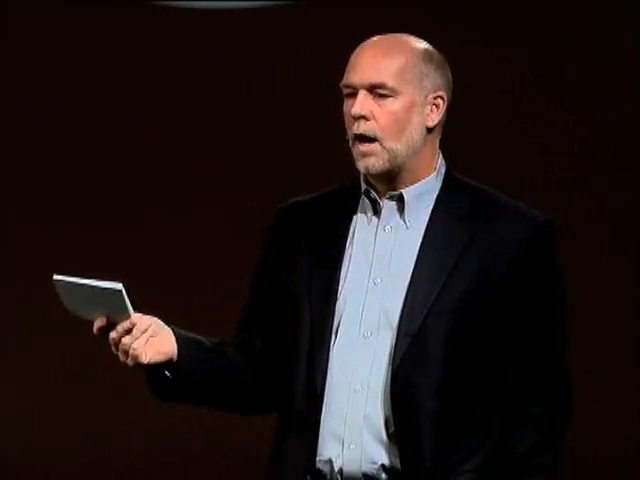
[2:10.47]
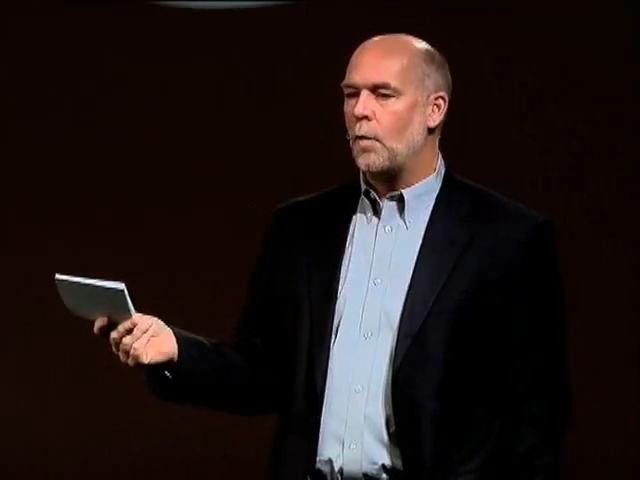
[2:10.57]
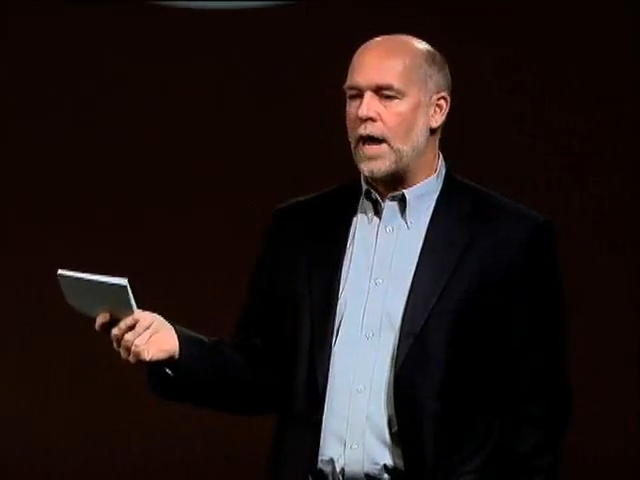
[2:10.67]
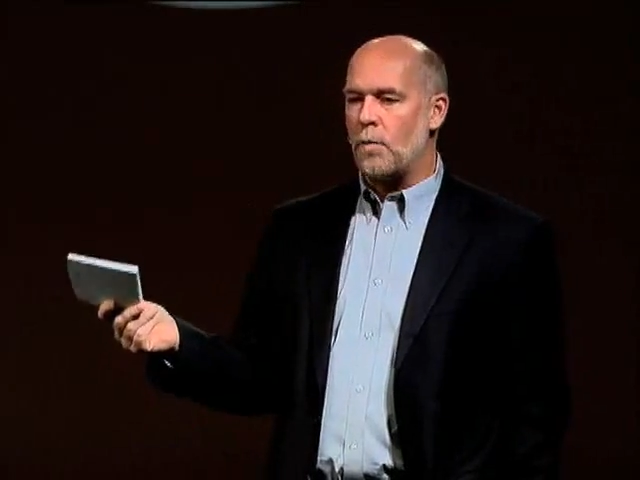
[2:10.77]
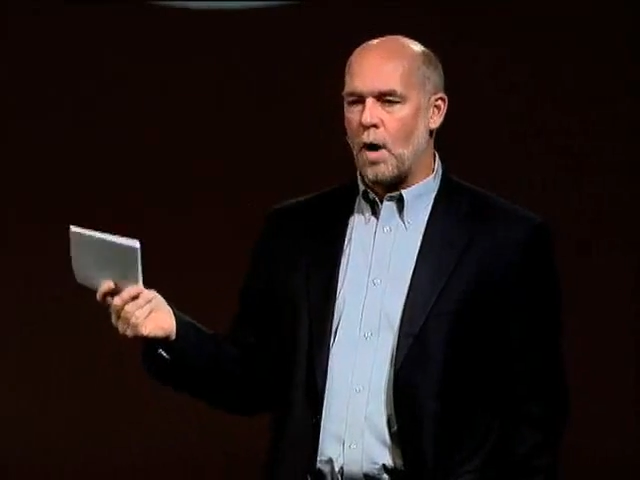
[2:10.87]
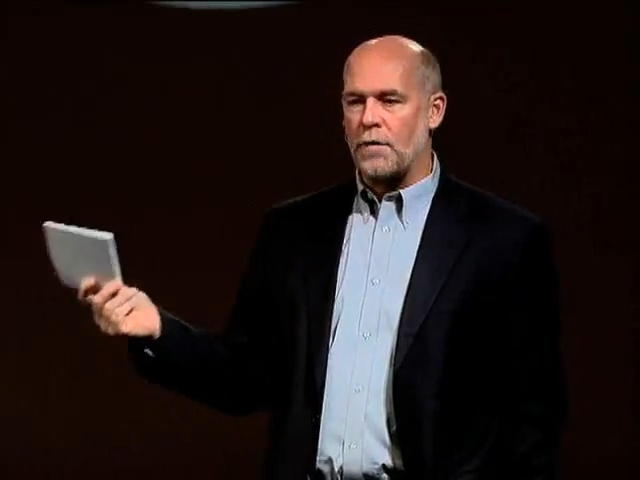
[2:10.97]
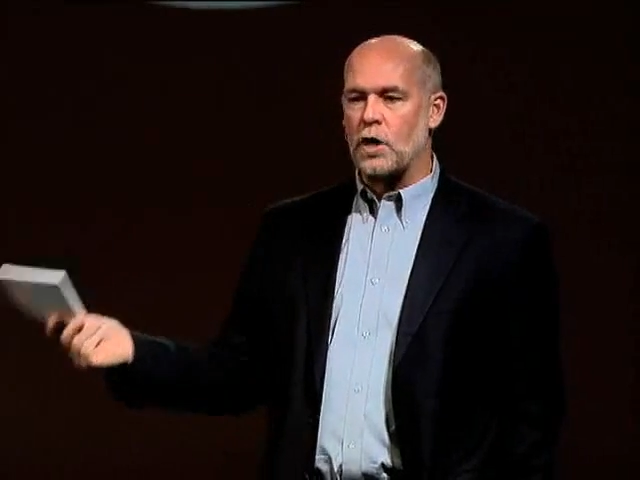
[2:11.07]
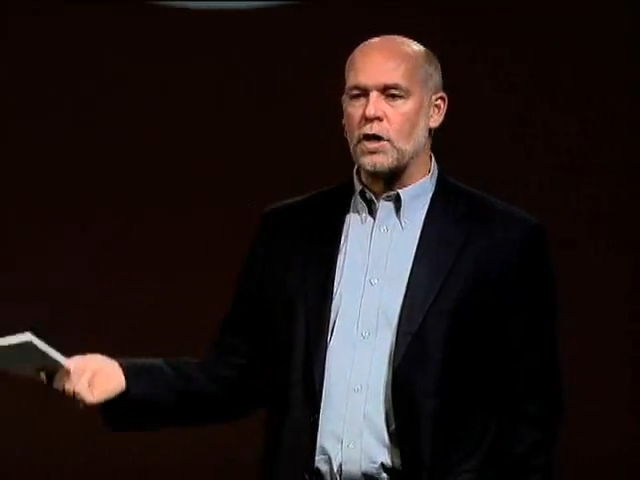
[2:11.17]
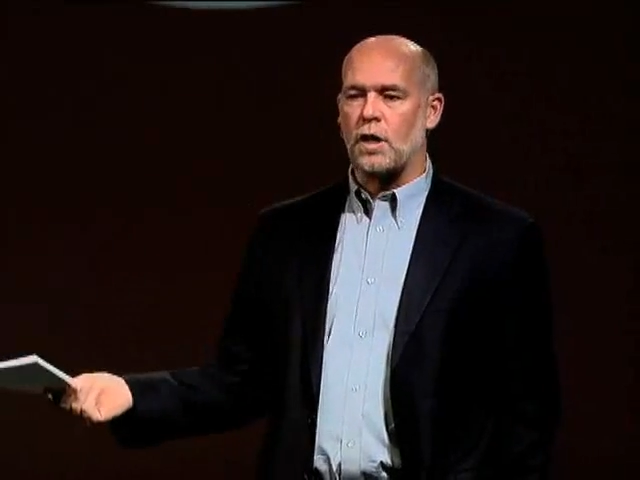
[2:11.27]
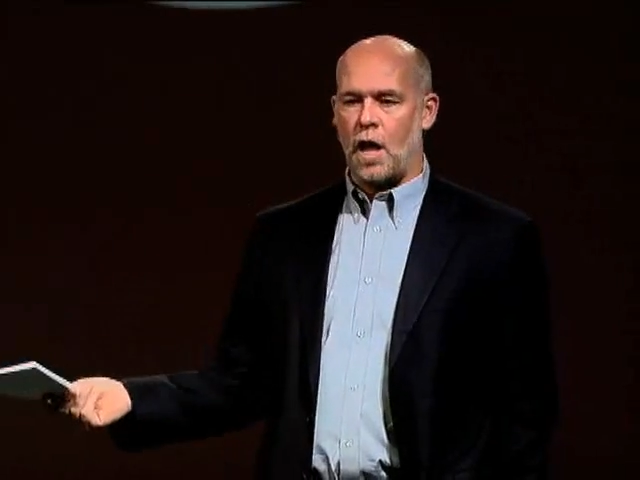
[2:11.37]
we had one of our
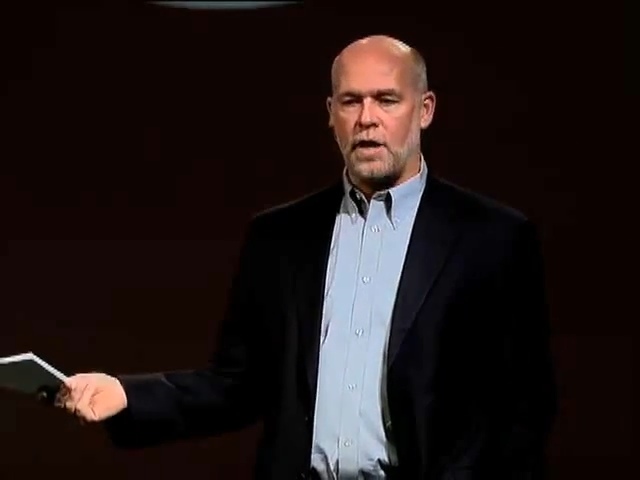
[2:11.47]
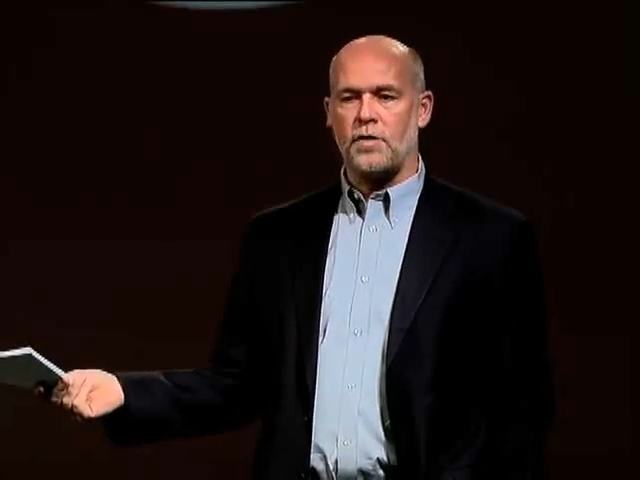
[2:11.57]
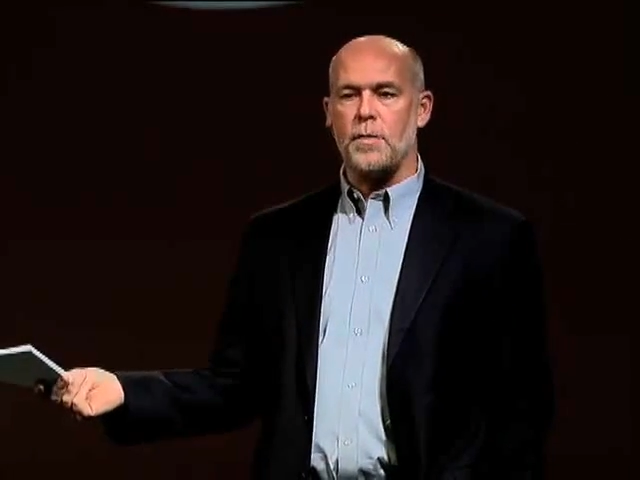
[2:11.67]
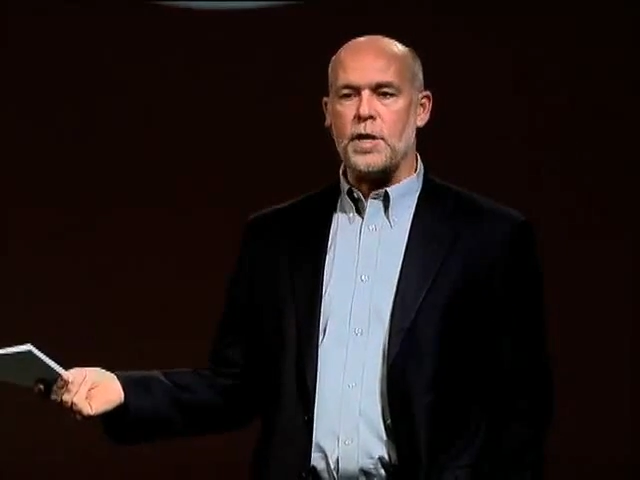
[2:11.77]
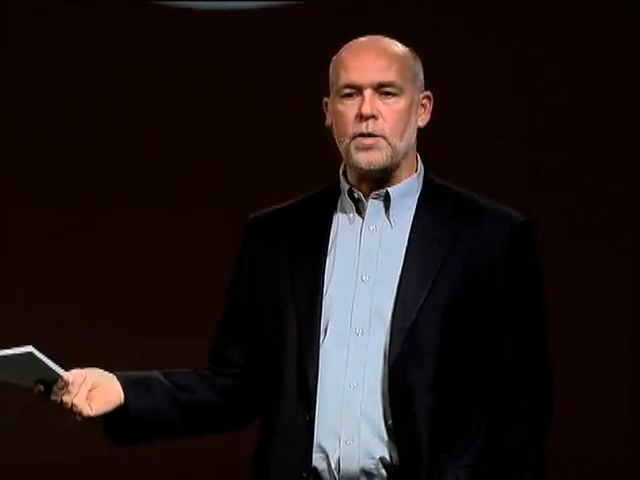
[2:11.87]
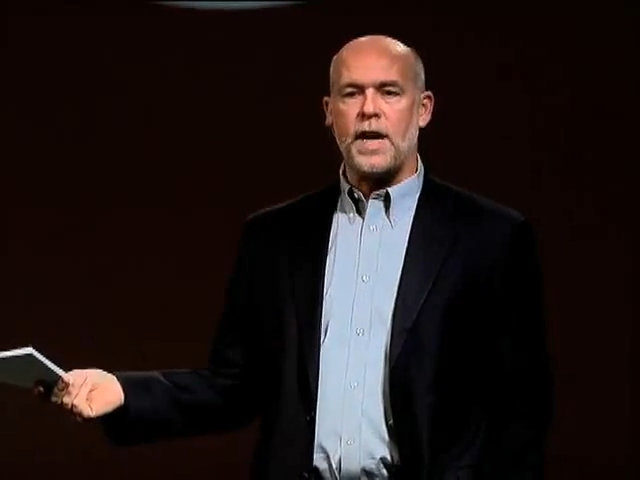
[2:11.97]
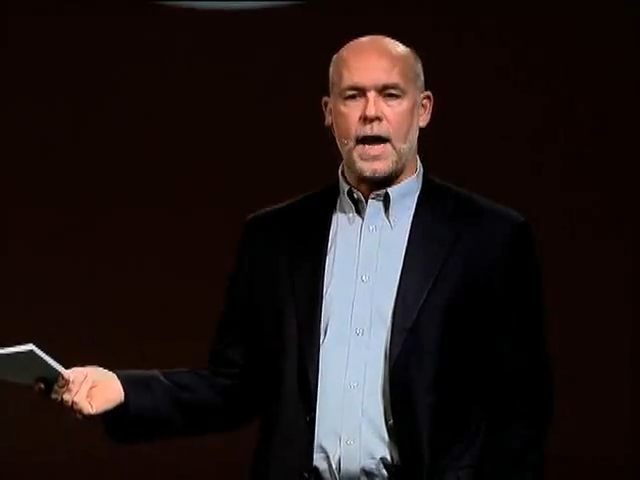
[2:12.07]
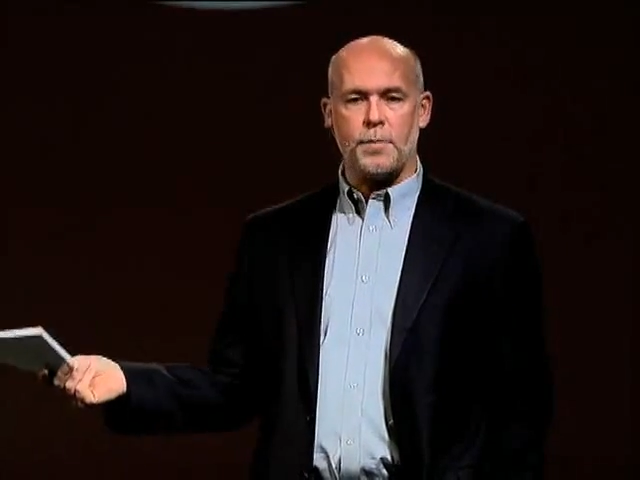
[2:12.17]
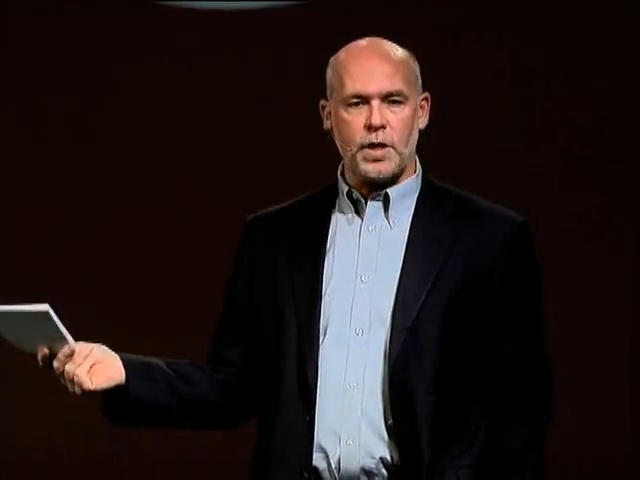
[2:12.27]
good clients from the UK,